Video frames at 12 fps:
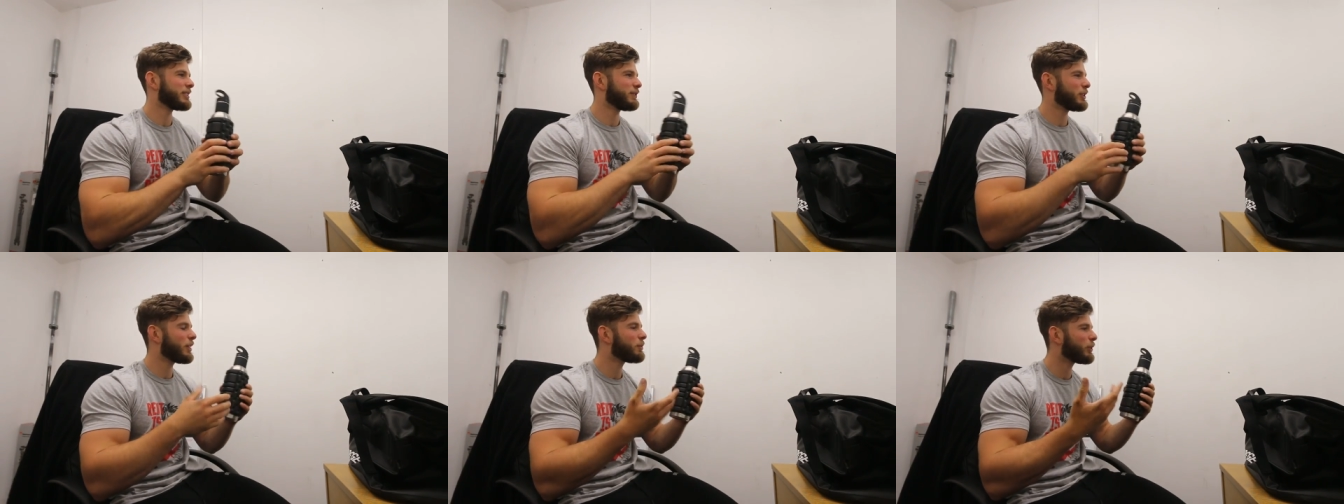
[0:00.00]
Because
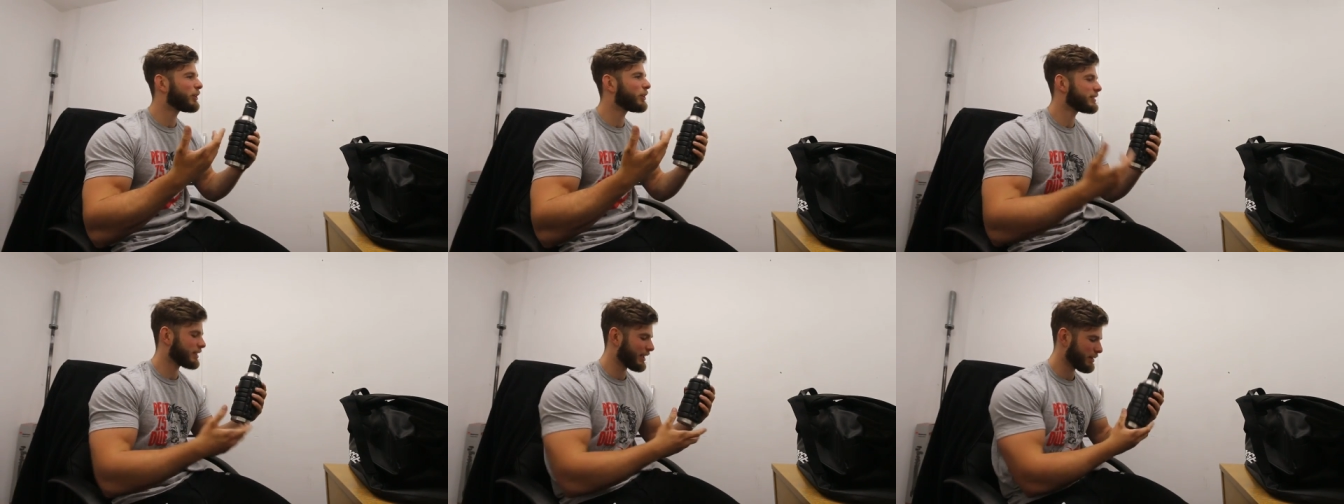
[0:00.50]
if you don't want
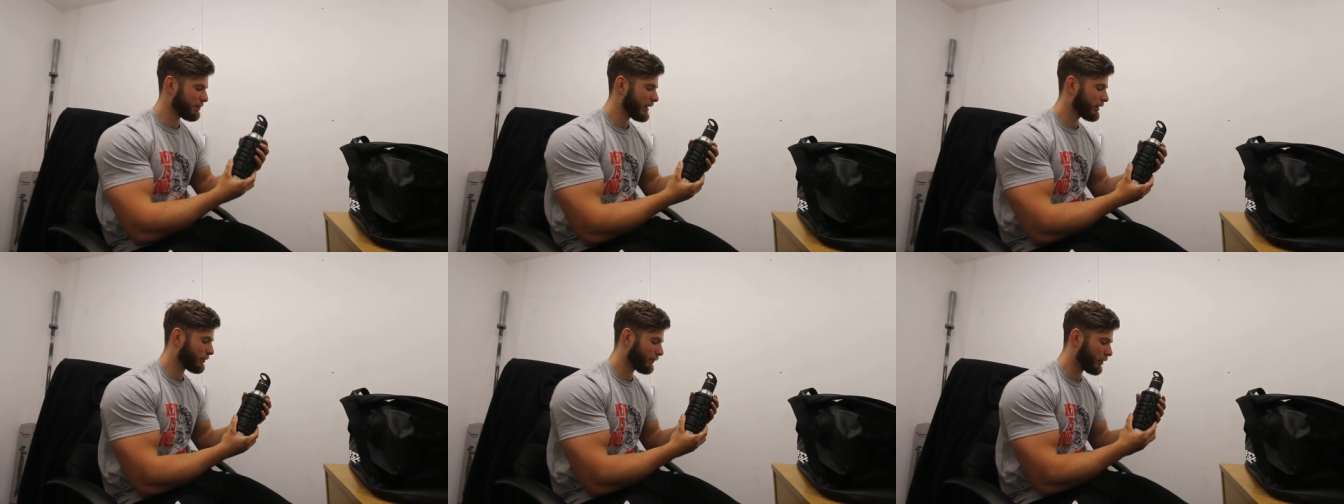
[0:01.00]
like to take a
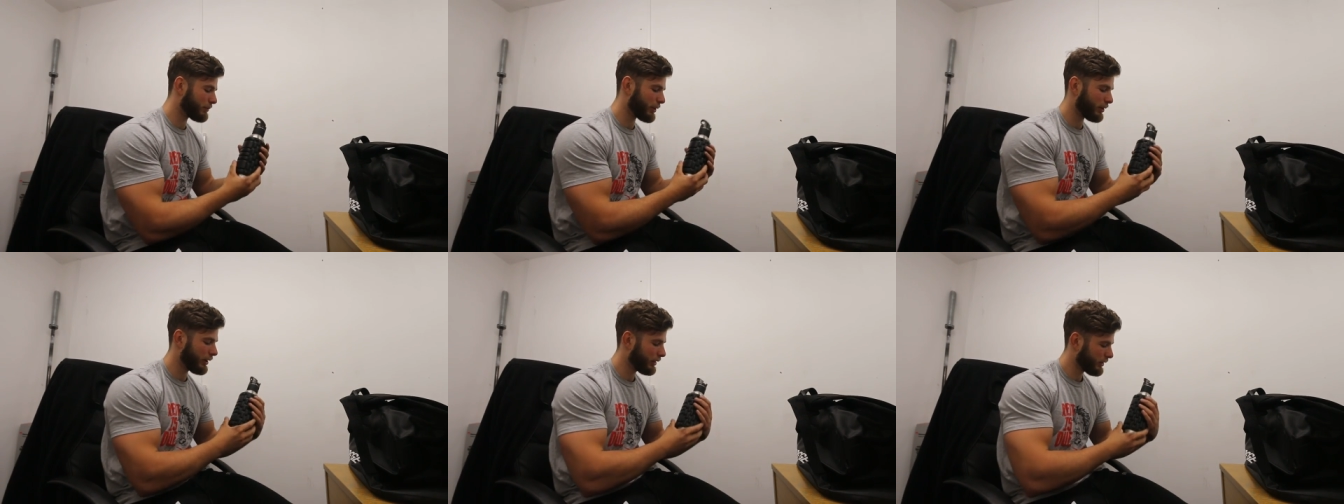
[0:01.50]
big foam
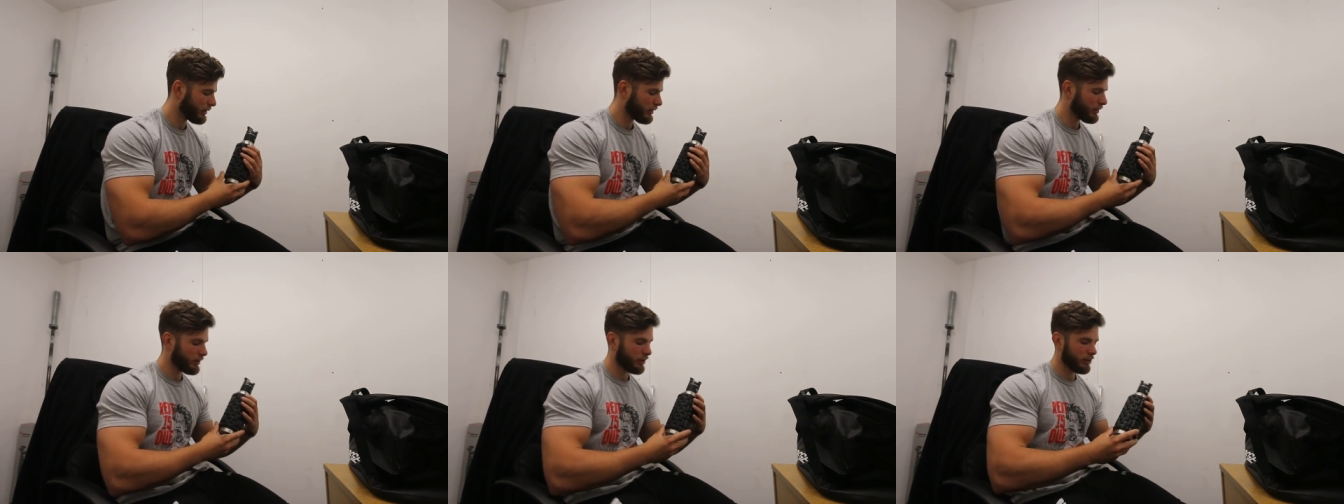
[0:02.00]
roller,
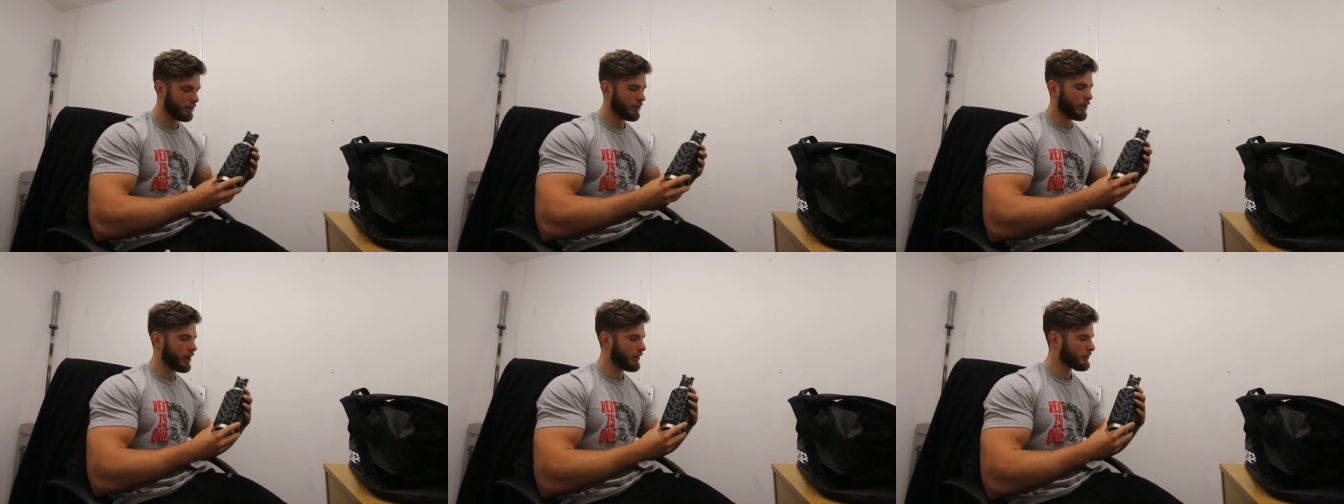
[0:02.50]
good
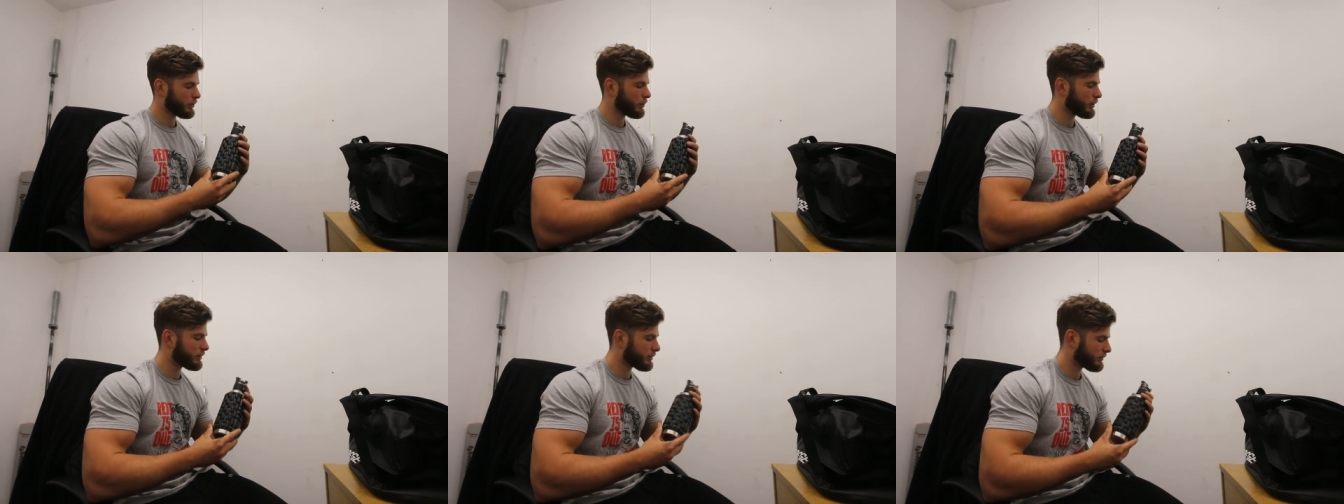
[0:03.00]
for calves and
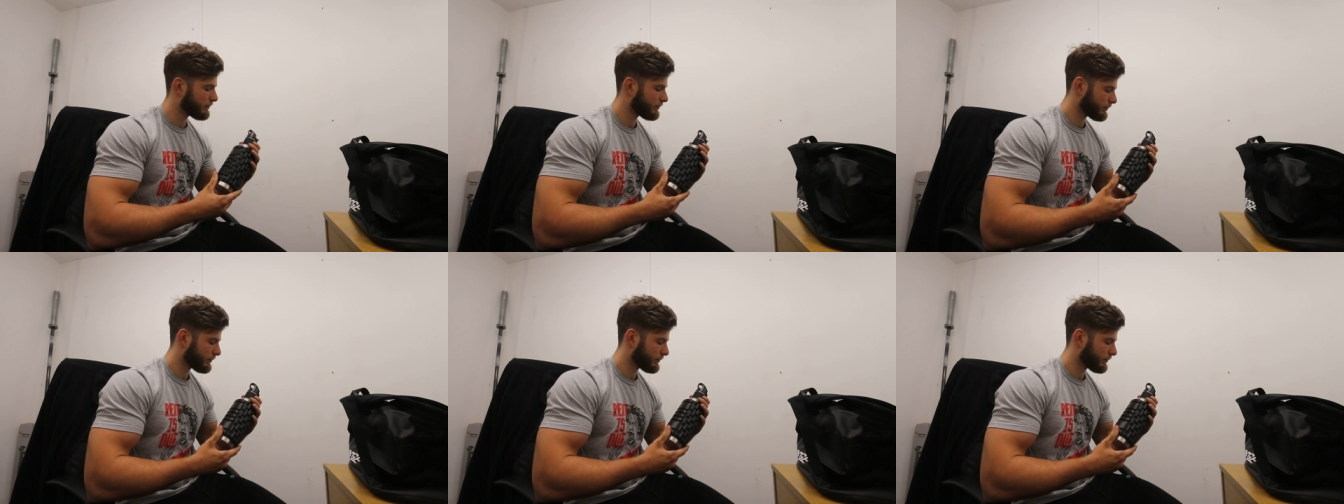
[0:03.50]
quads.